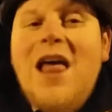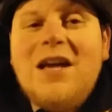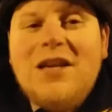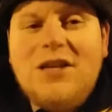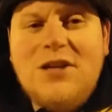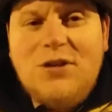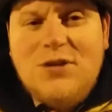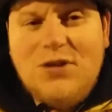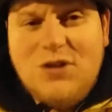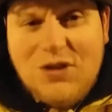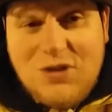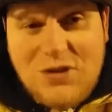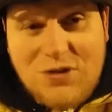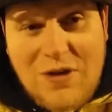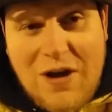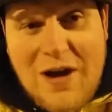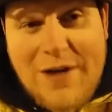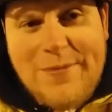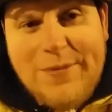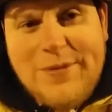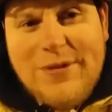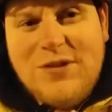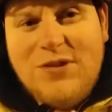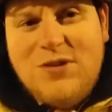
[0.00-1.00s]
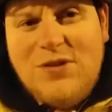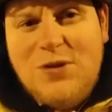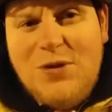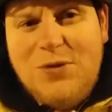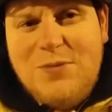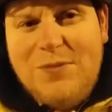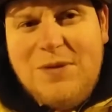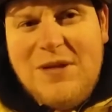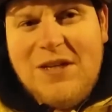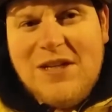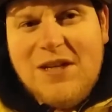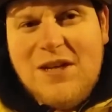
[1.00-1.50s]
you subscribers
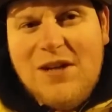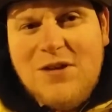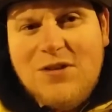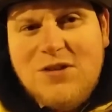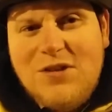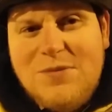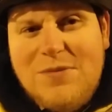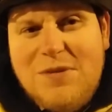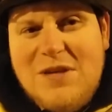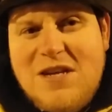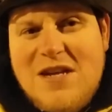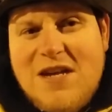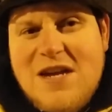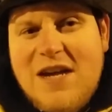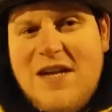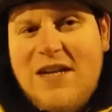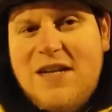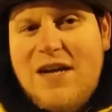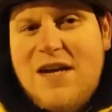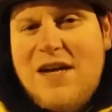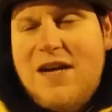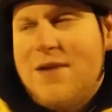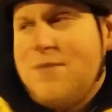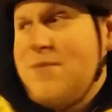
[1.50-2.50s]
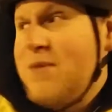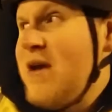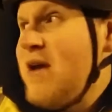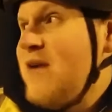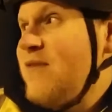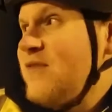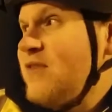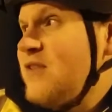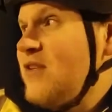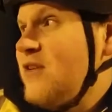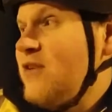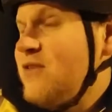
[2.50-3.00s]
do mean a lot to me, and I am
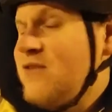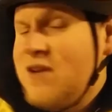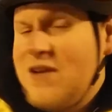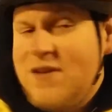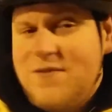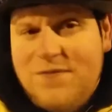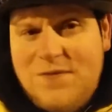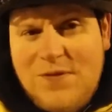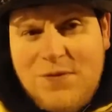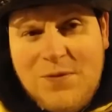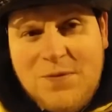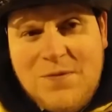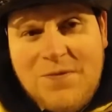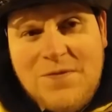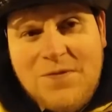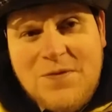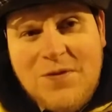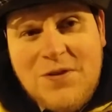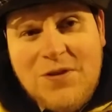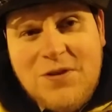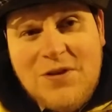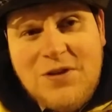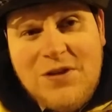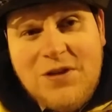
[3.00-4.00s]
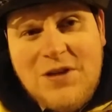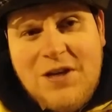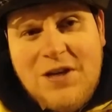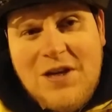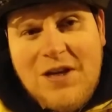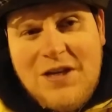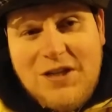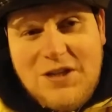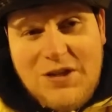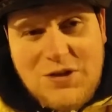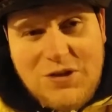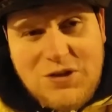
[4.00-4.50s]
ever so grateful for
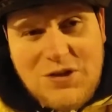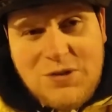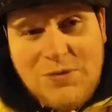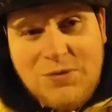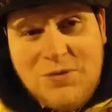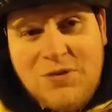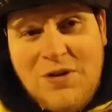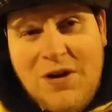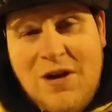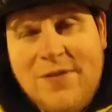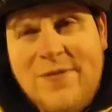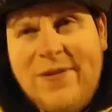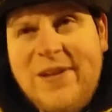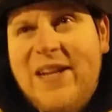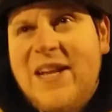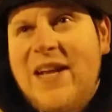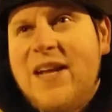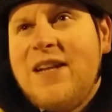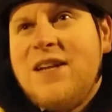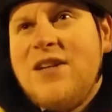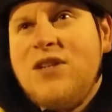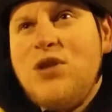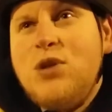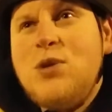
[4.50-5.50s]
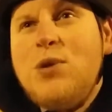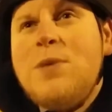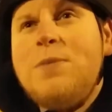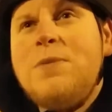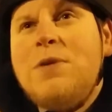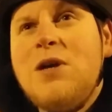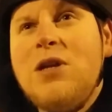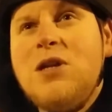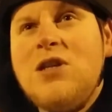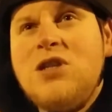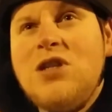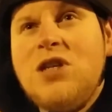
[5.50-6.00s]
you subscribing. And I do
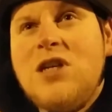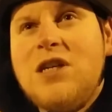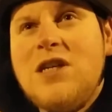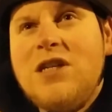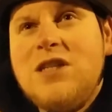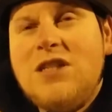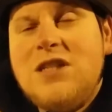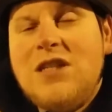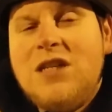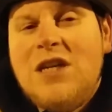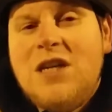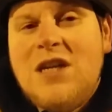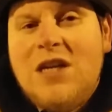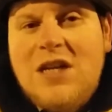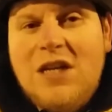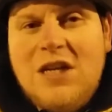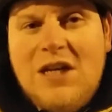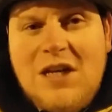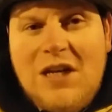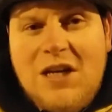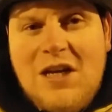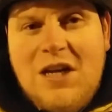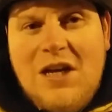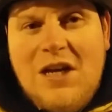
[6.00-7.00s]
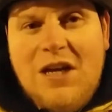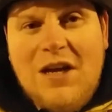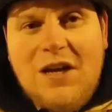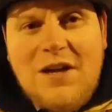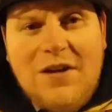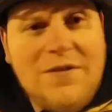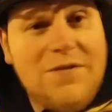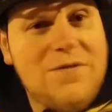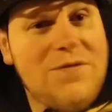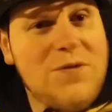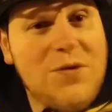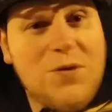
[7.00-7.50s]
apologise
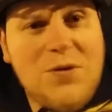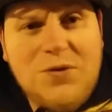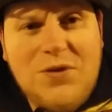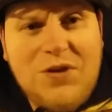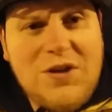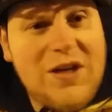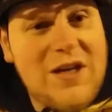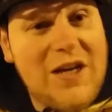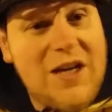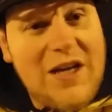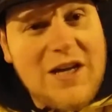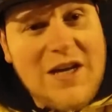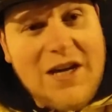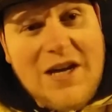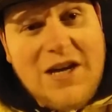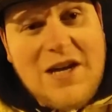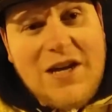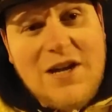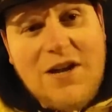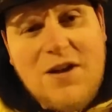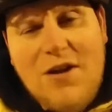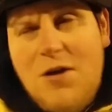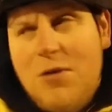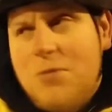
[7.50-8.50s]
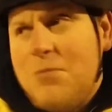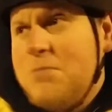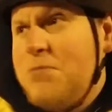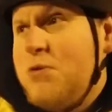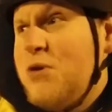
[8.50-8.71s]
for the long